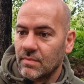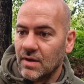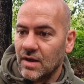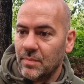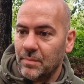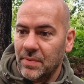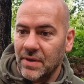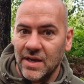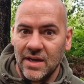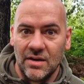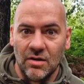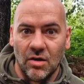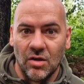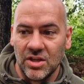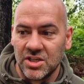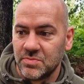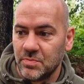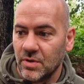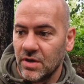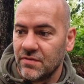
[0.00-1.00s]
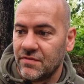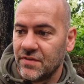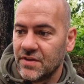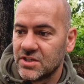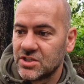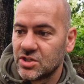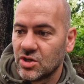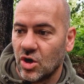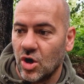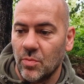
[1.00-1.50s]
I paid all this money for
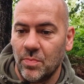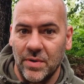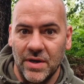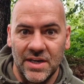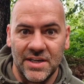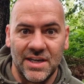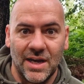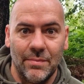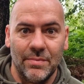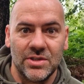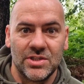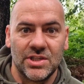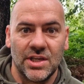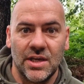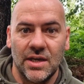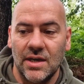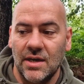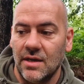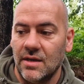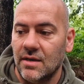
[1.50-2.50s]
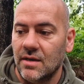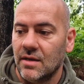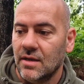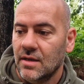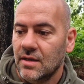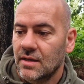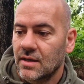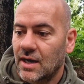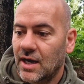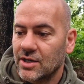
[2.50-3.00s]
this scope, and I damaged it, and
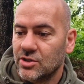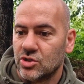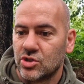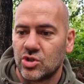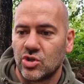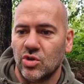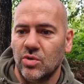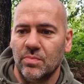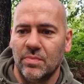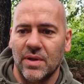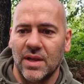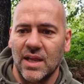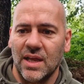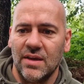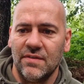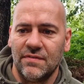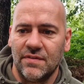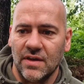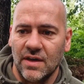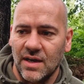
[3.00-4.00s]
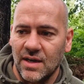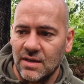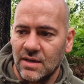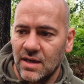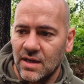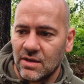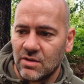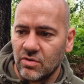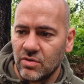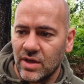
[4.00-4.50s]
I just couldn't believe that
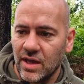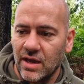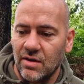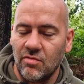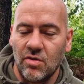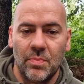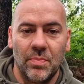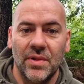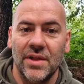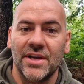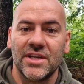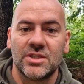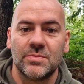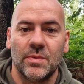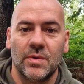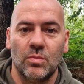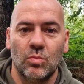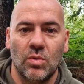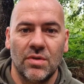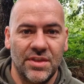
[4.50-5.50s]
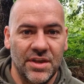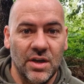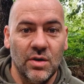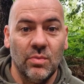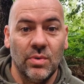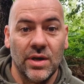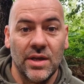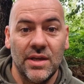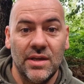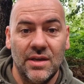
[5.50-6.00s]
I could get a replacement within
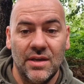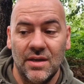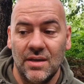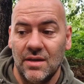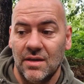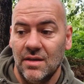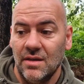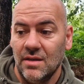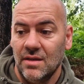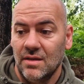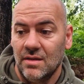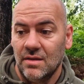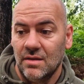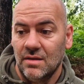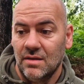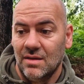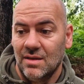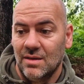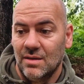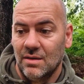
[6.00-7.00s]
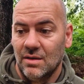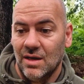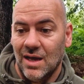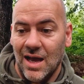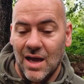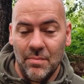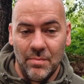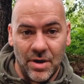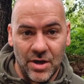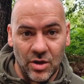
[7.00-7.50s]
a week
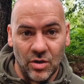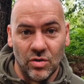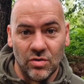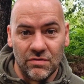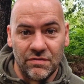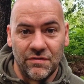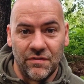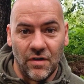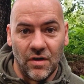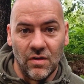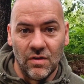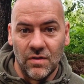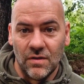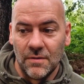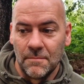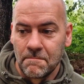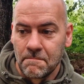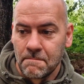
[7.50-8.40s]
at my own fault.